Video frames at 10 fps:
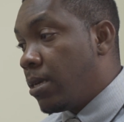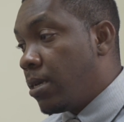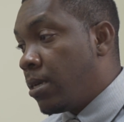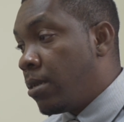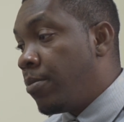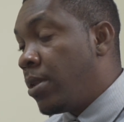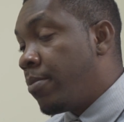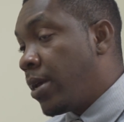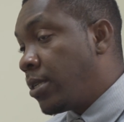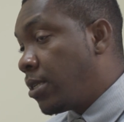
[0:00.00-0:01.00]
it
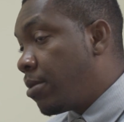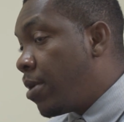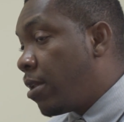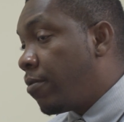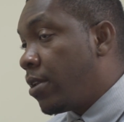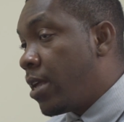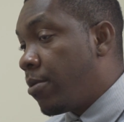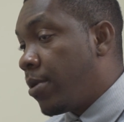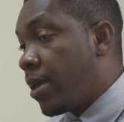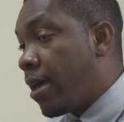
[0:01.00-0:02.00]
minimizes the benefit that
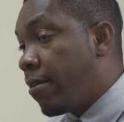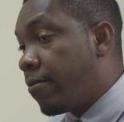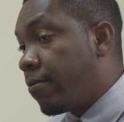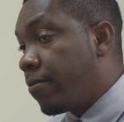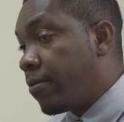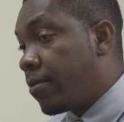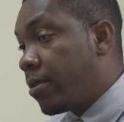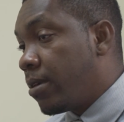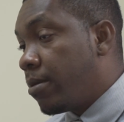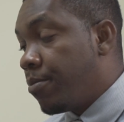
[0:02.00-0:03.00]
we have.
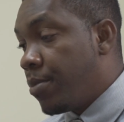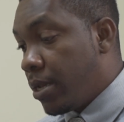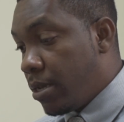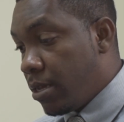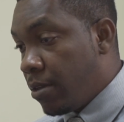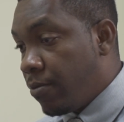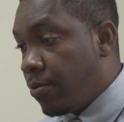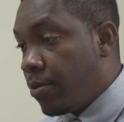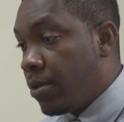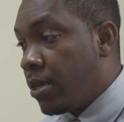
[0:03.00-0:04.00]
But if
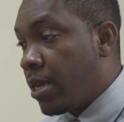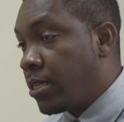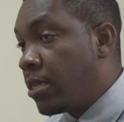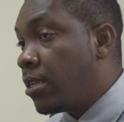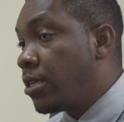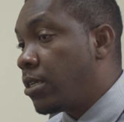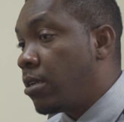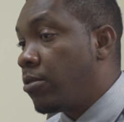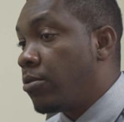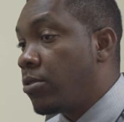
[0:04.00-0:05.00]
we as a
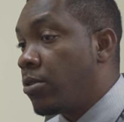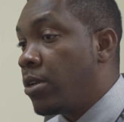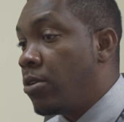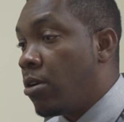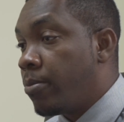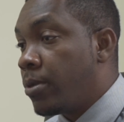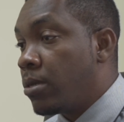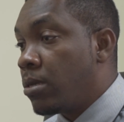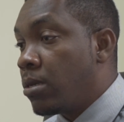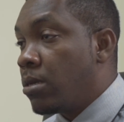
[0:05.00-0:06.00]
nation were to adopt
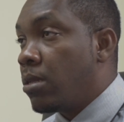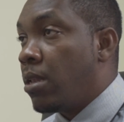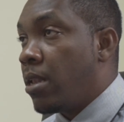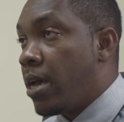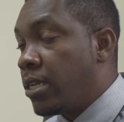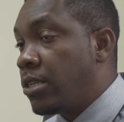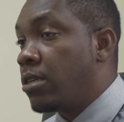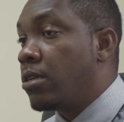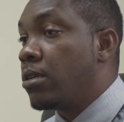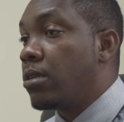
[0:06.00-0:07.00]

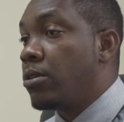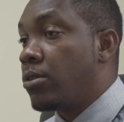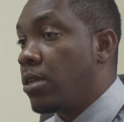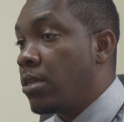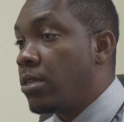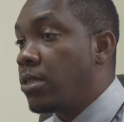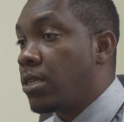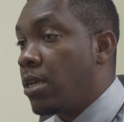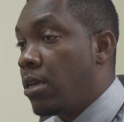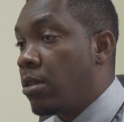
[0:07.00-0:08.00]
larger utility
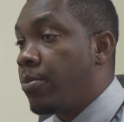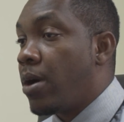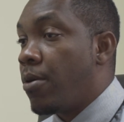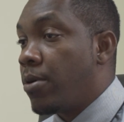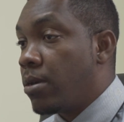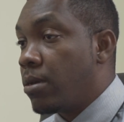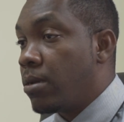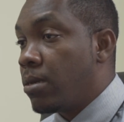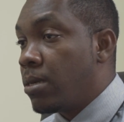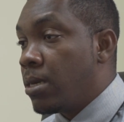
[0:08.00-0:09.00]
scale power
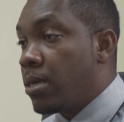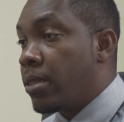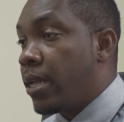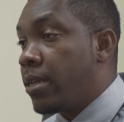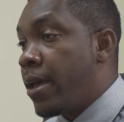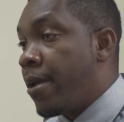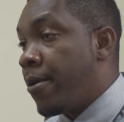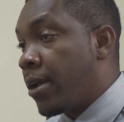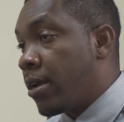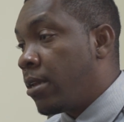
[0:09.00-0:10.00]
that
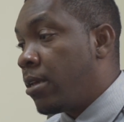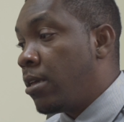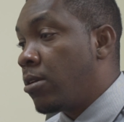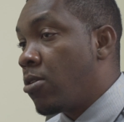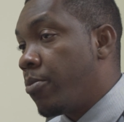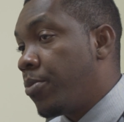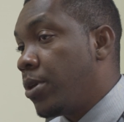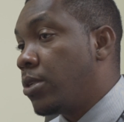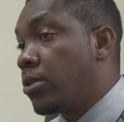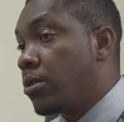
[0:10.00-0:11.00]
directly
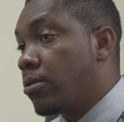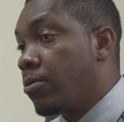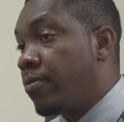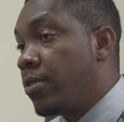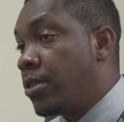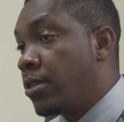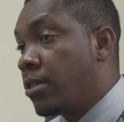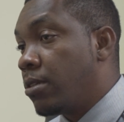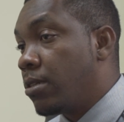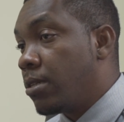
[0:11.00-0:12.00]
competes with diesel
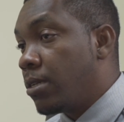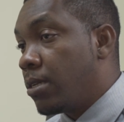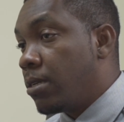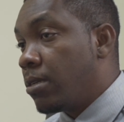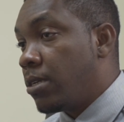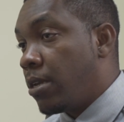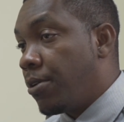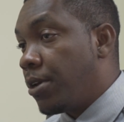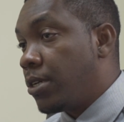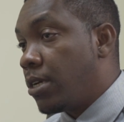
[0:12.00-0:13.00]

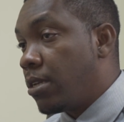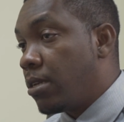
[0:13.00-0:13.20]
generation,